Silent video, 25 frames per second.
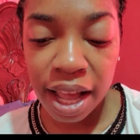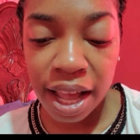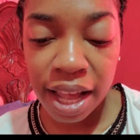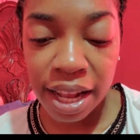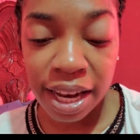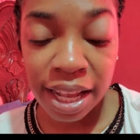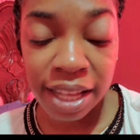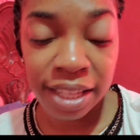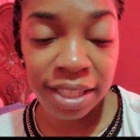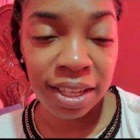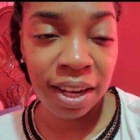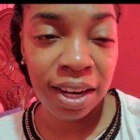
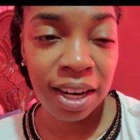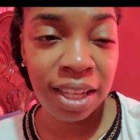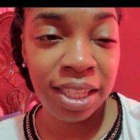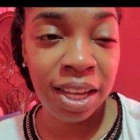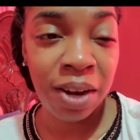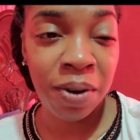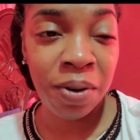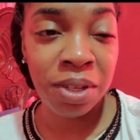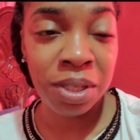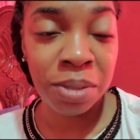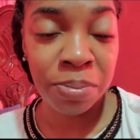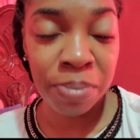they saw that I
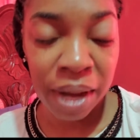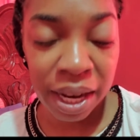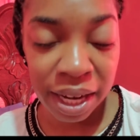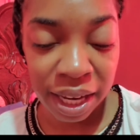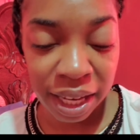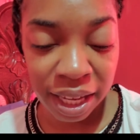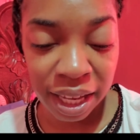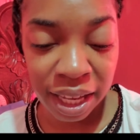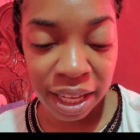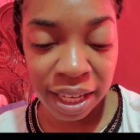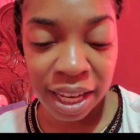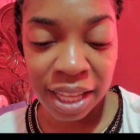was
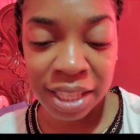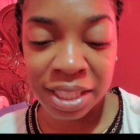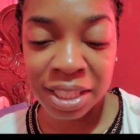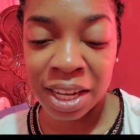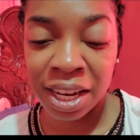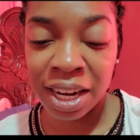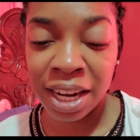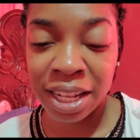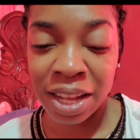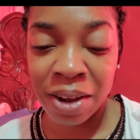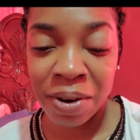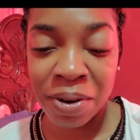panicking, they saw
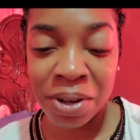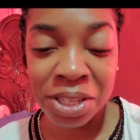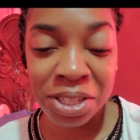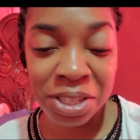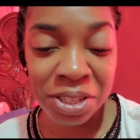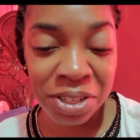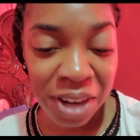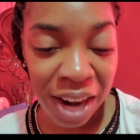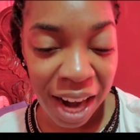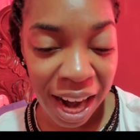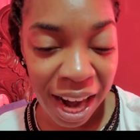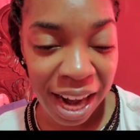that I was
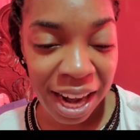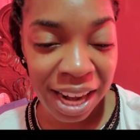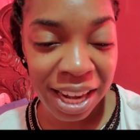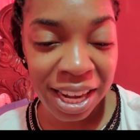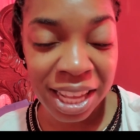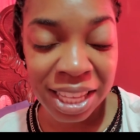crying,